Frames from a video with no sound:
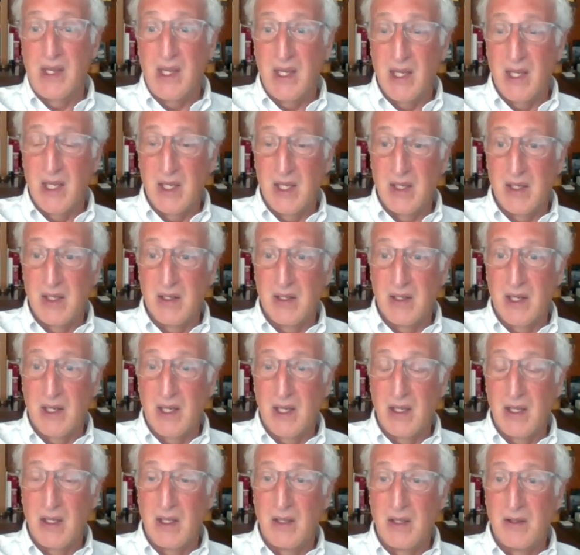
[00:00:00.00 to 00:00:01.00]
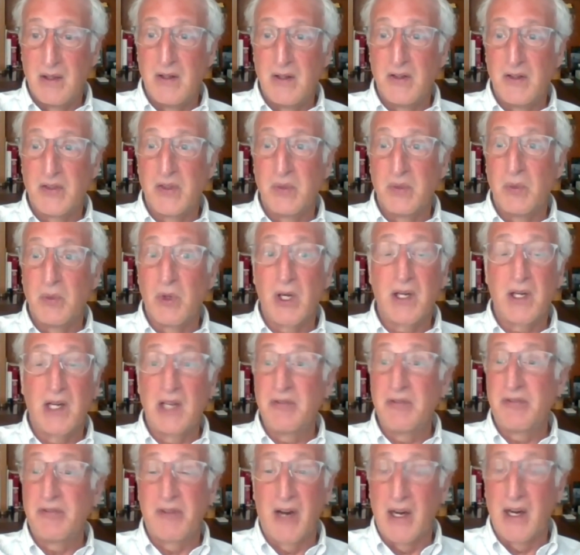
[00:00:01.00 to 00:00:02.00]
And there's more
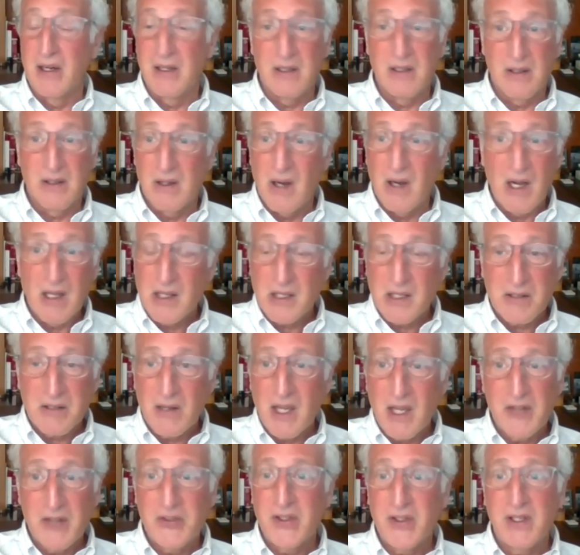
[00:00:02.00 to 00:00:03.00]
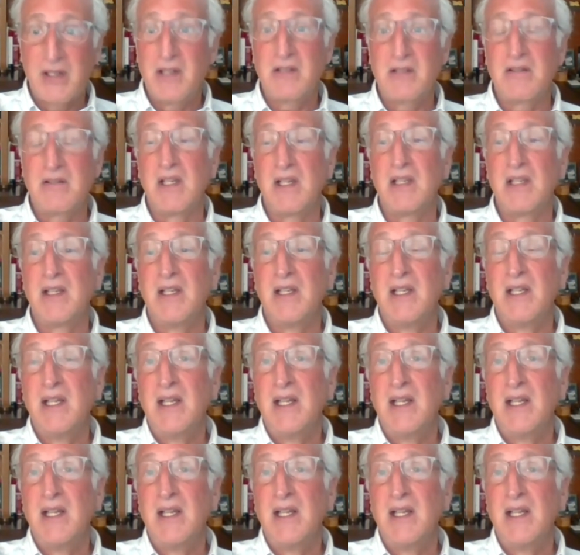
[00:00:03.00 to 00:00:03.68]
gunfire all across the country.